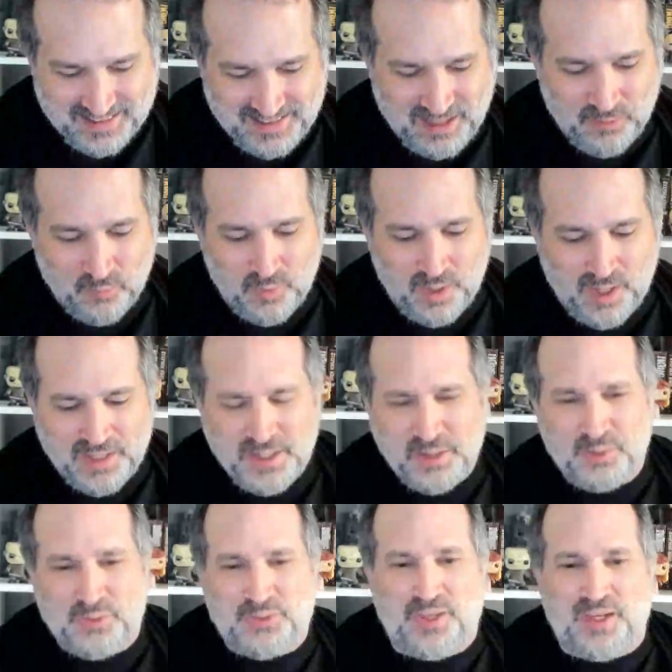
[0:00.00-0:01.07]
Now, why do
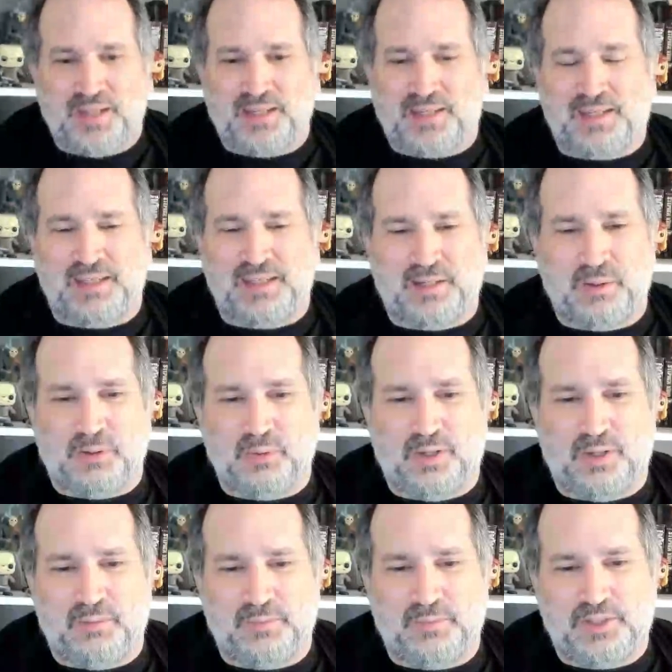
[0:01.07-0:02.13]
you think,
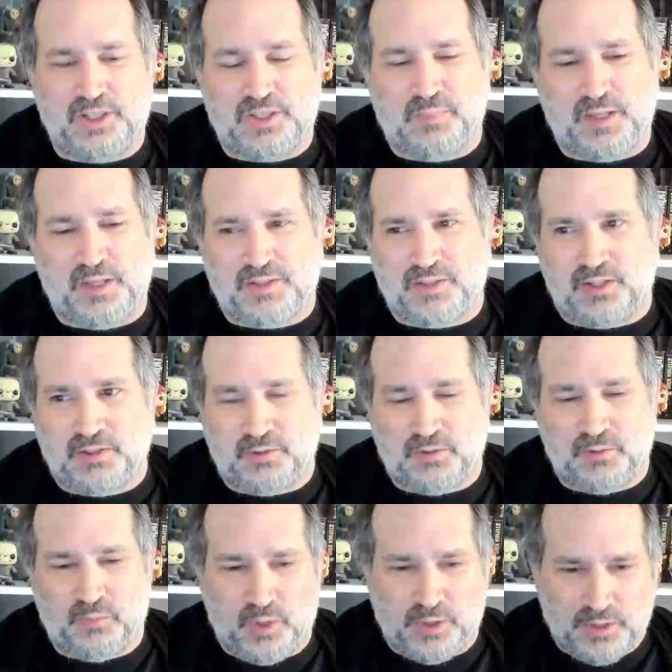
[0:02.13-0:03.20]
just based on
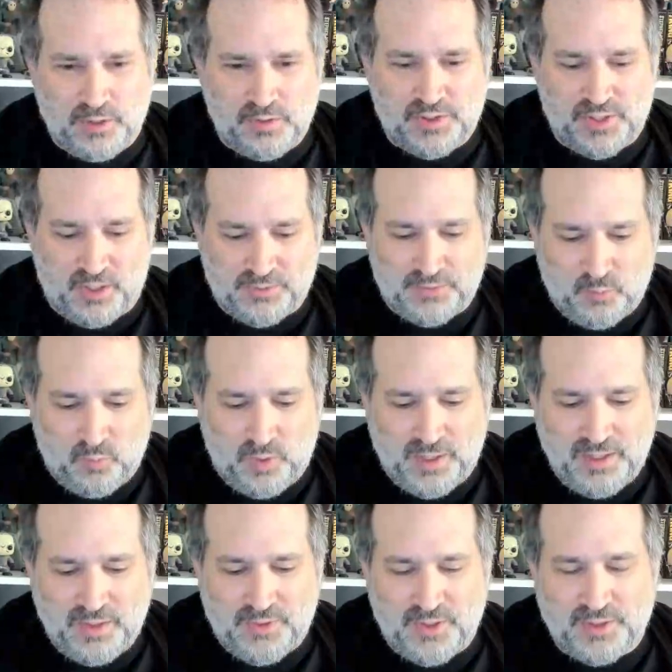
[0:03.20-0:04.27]
what you saw out there,
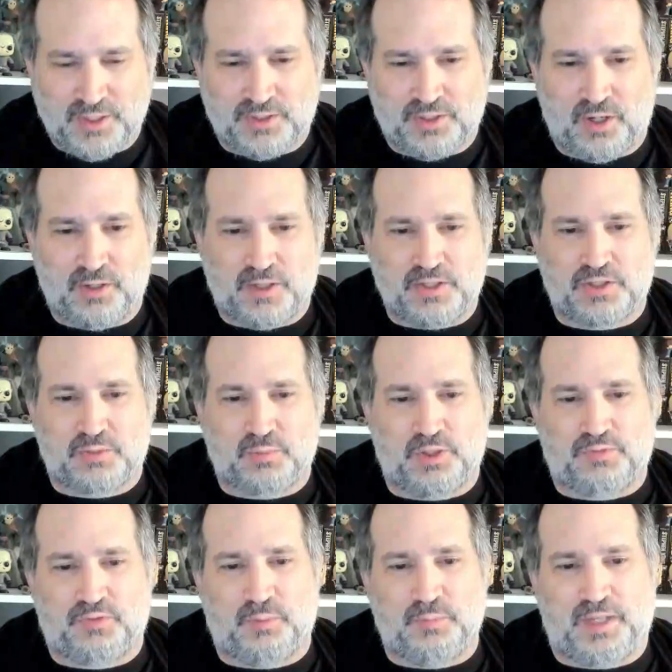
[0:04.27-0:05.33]
why do you think the target
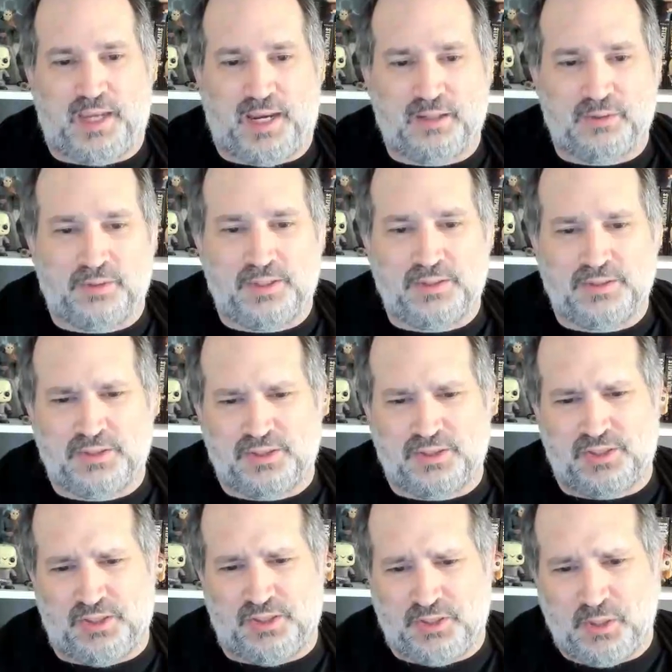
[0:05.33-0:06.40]
switched from Carolyn
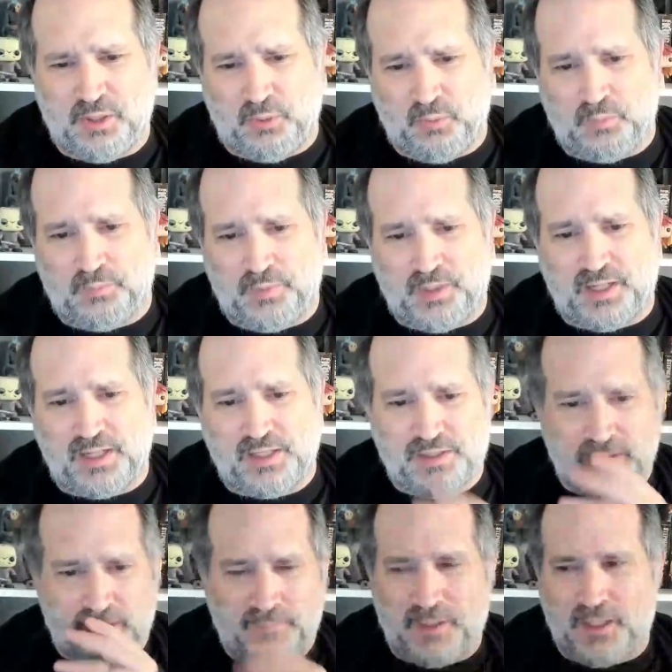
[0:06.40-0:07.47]
to you?
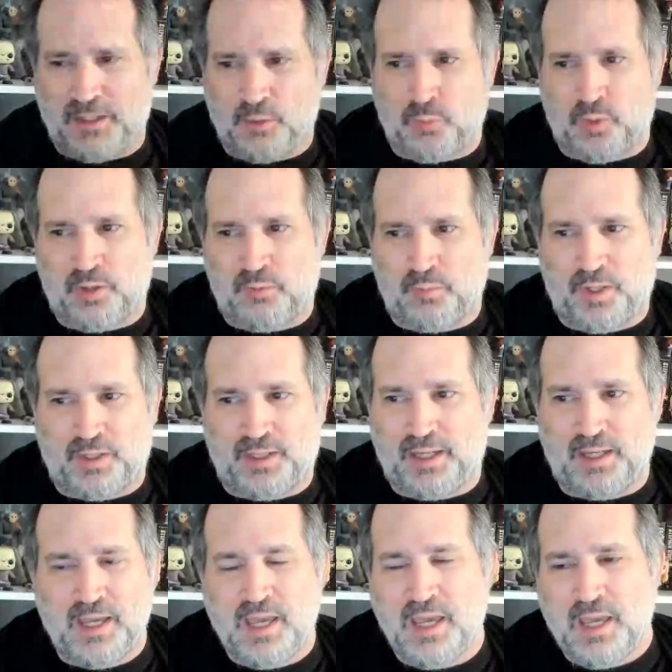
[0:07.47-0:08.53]
Because, I mean, you weren't
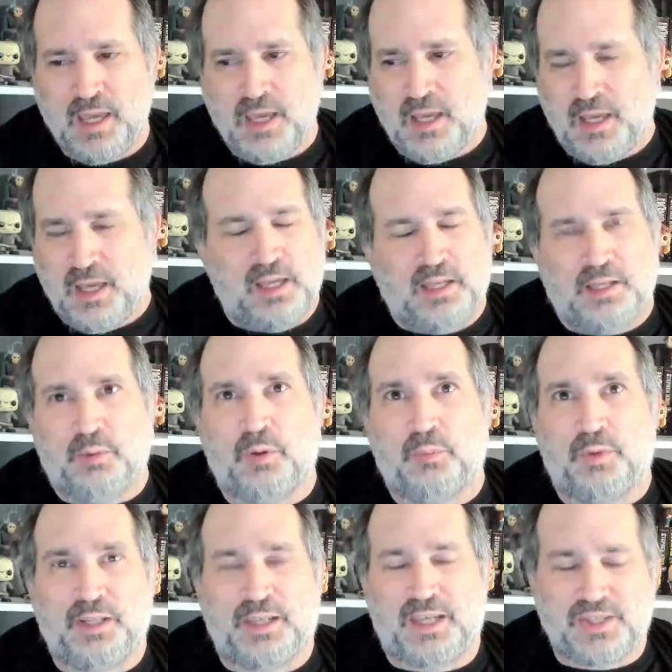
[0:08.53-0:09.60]
really
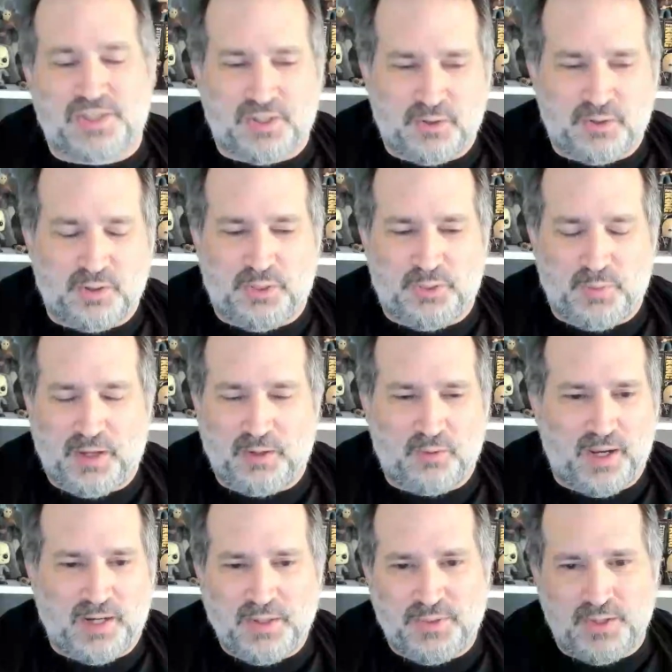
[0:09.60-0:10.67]
considered a threat
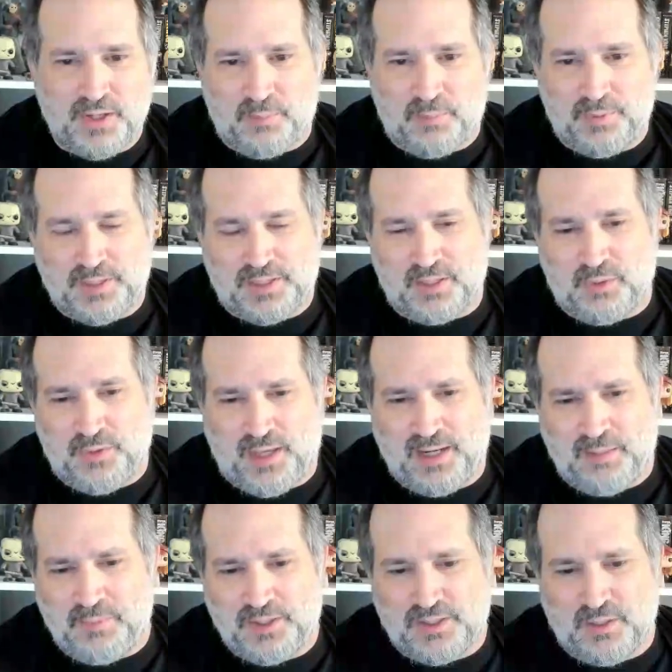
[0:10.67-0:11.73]
or anything up until that
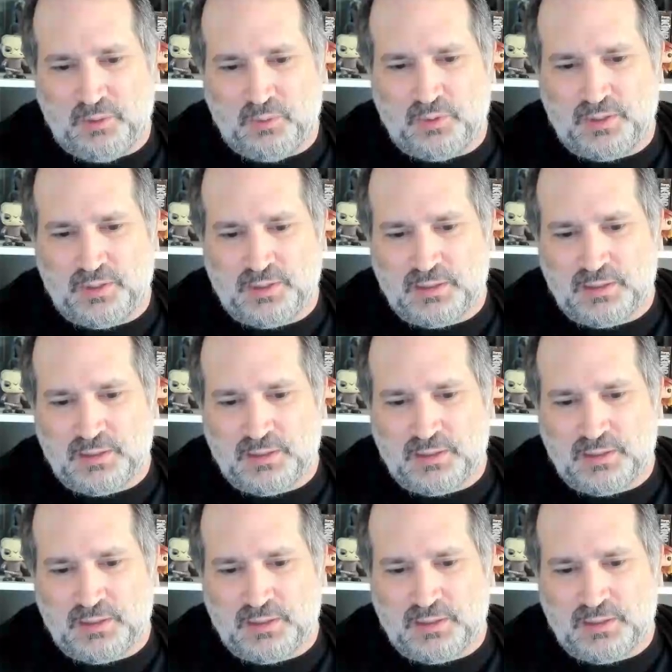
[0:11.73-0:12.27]
episode.